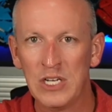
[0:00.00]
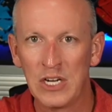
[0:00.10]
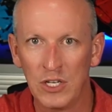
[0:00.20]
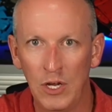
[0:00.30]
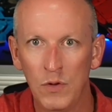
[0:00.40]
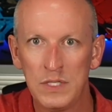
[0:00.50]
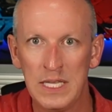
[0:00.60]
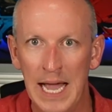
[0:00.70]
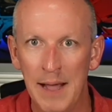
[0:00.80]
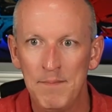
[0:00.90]
to actually host
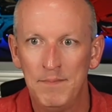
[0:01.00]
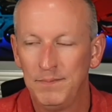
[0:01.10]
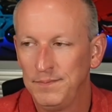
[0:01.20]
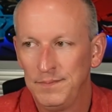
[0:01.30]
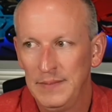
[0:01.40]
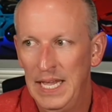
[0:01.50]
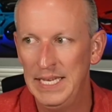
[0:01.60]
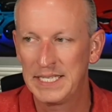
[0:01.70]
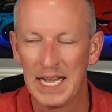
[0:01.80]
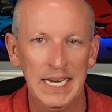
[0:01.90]
the app.
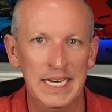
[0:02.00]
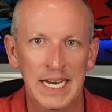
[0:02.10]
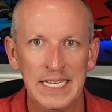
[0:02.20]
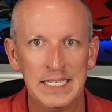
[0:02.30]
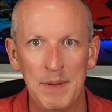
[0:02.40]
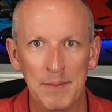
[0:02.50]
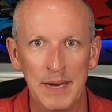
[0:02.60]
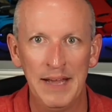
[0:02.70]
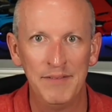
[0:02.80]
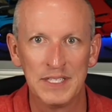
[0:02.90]
It's kind of nice to be able
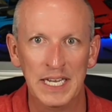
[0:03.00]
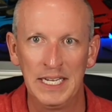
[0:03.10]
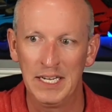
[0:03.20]
to have this, like,